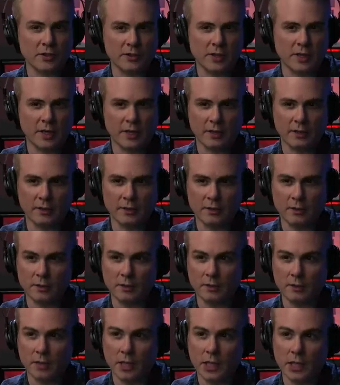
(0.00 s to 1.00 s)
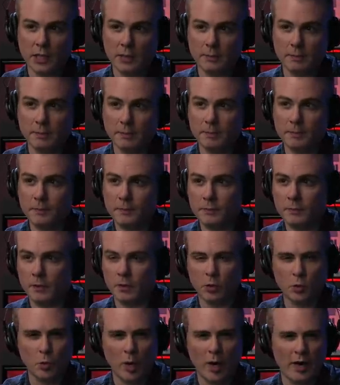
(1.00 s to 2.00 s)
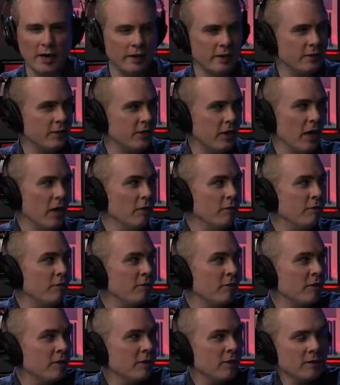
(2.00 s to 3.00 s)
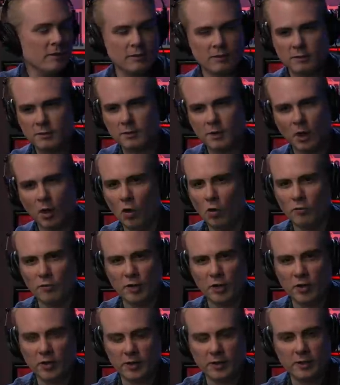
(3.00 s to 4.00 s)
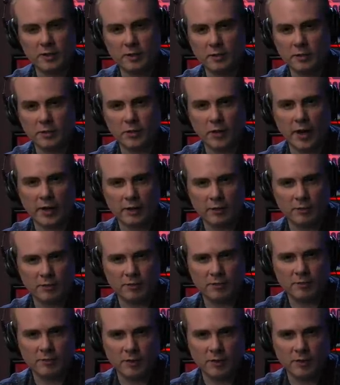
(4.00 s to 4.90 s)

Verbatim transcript: design, the UI stuff, all very attractive.